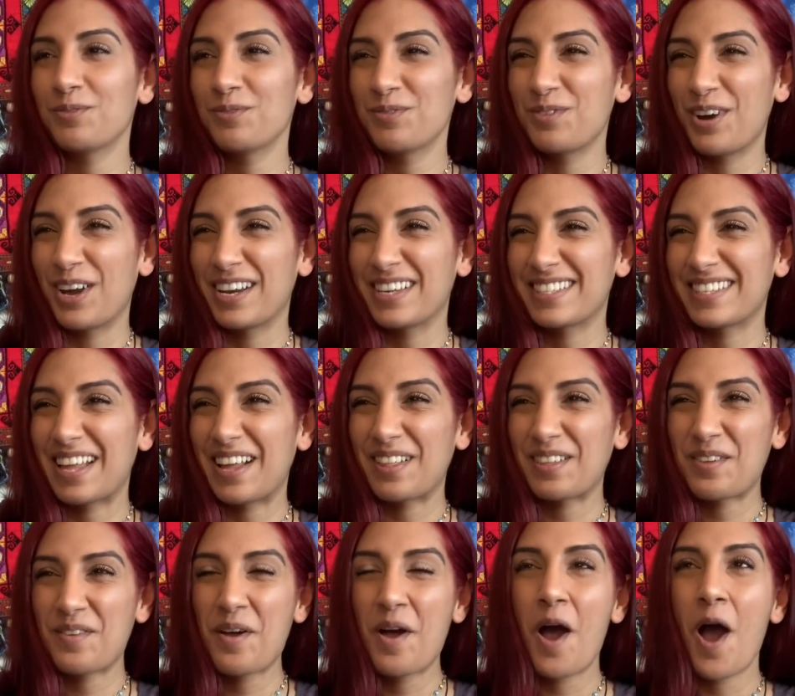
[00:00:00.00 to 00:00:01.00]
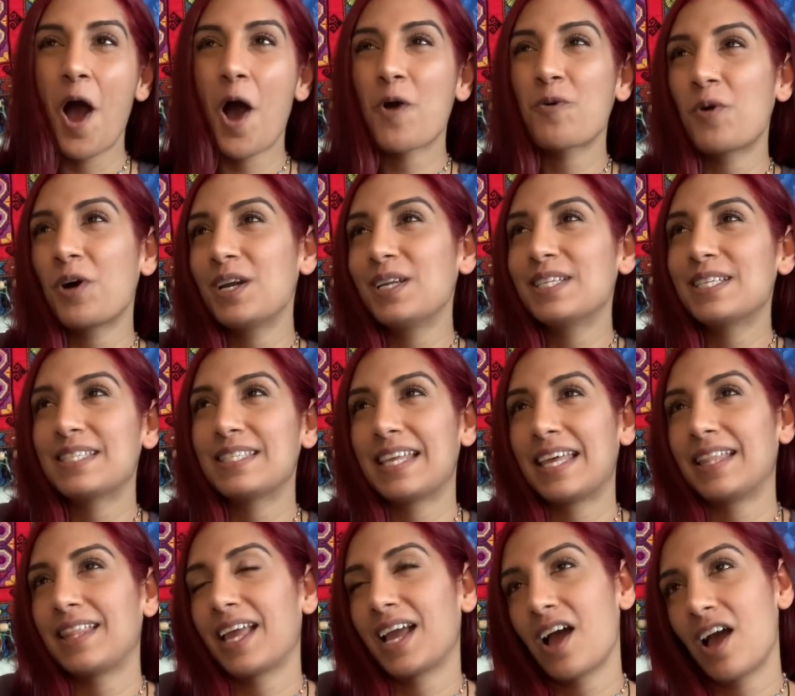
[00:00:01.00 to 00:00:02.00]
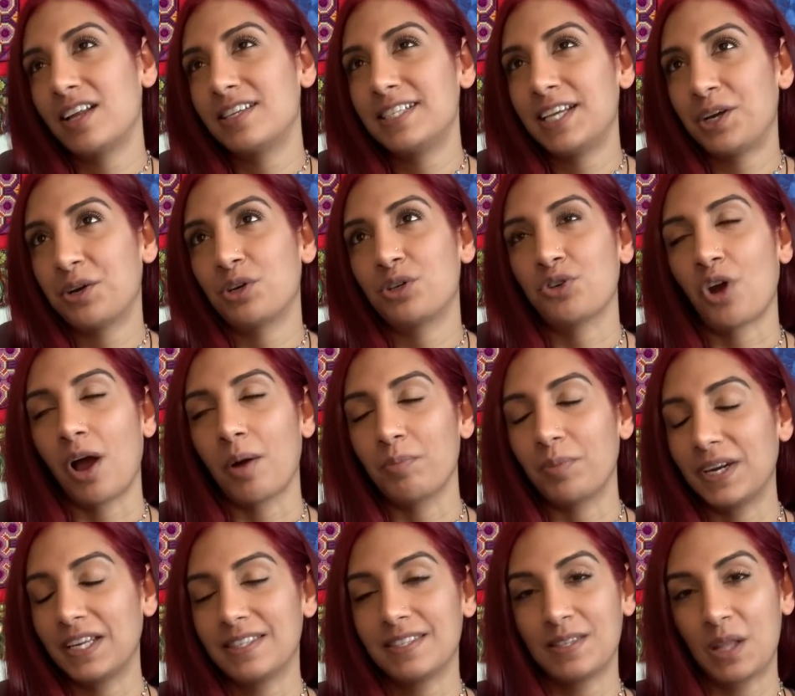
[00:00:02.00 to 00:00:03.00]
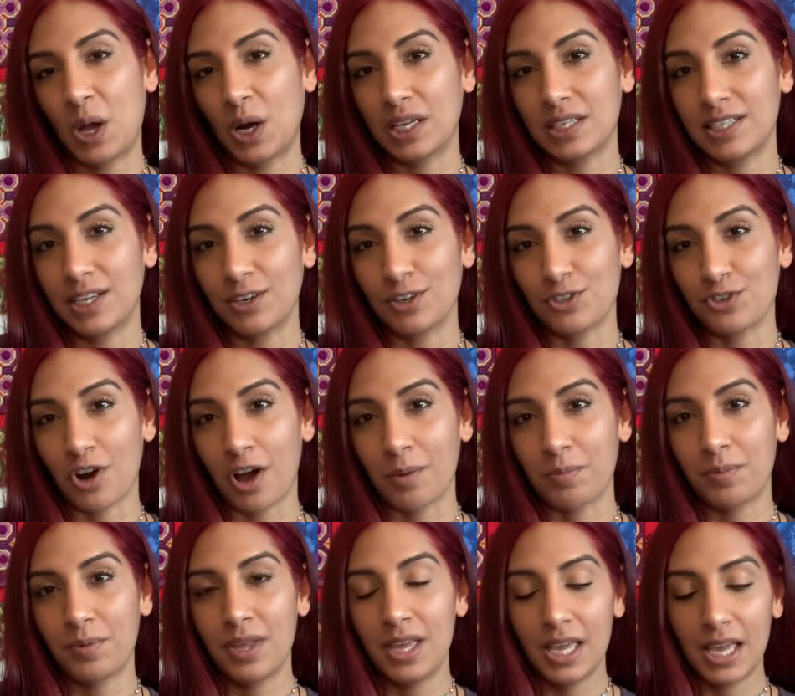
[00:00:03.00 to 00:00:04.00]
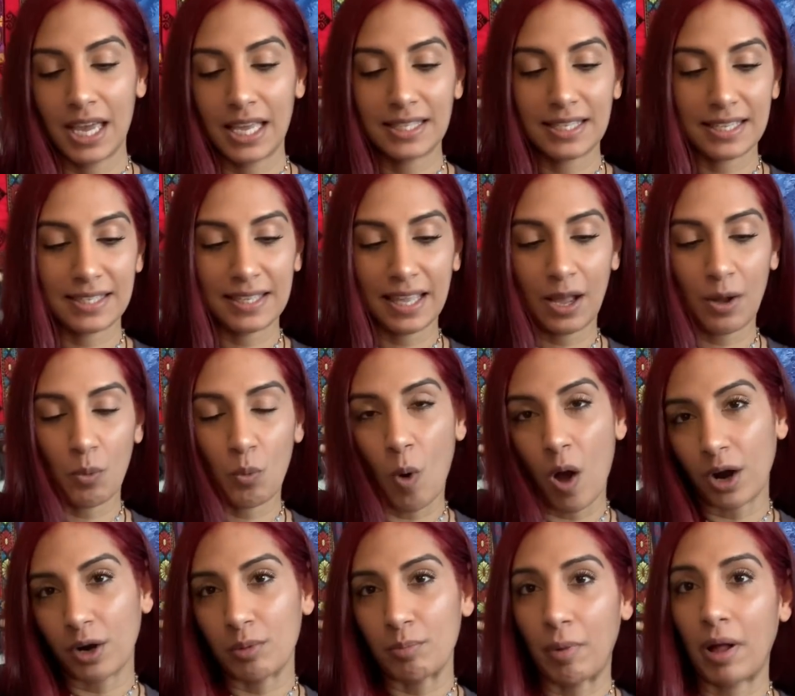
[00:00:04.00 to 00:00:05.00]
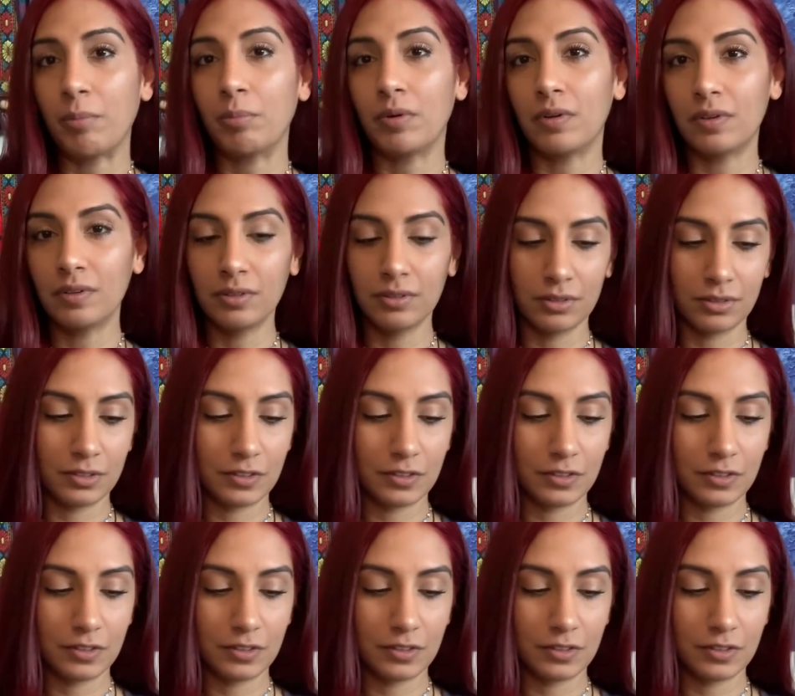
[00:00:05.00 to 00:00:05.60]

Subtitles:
What is, I wanted to say like a teardrop, but it's not a teardrop. It's like a water bubble.